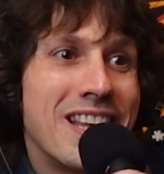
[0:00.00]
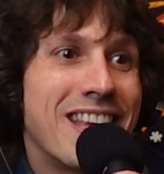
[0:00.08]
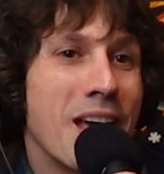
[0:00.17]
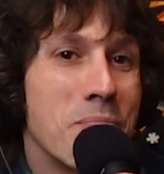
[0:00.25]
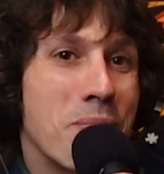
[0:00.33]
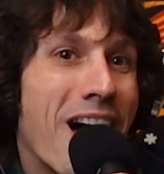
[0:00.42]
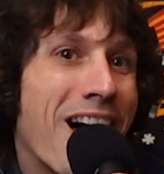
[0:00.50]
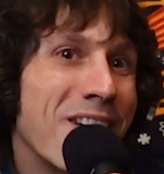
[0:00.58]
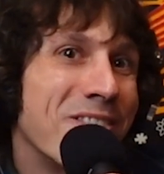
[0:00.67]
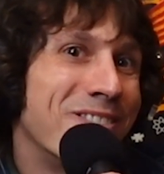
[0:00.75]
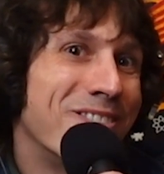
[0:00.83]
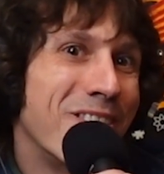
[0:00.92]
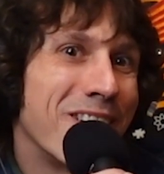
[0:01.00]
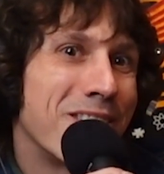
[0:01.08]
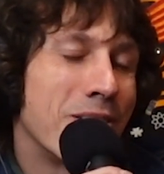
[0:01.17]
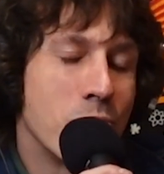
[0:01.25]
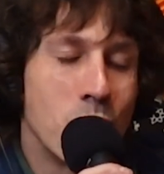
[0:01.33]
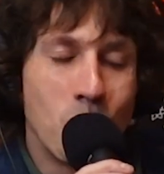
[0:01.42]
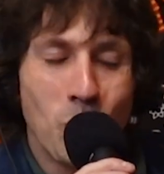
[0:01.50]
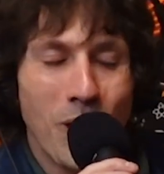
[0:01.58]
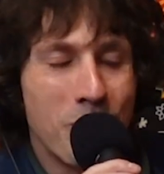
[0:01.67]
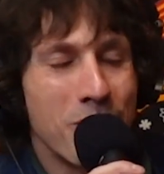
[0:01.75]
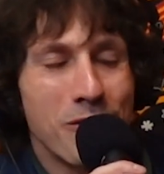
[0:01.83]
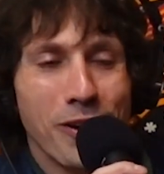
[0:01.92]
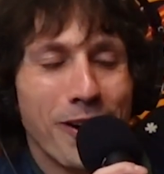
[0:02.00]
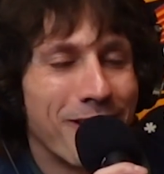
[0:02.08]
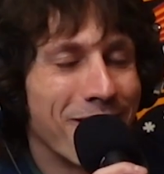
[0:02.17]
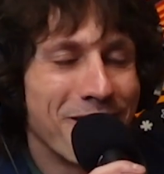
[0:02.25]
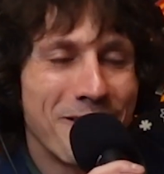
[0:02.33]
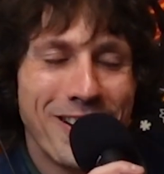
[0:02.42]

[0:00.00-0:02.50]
get by with what we've heard on the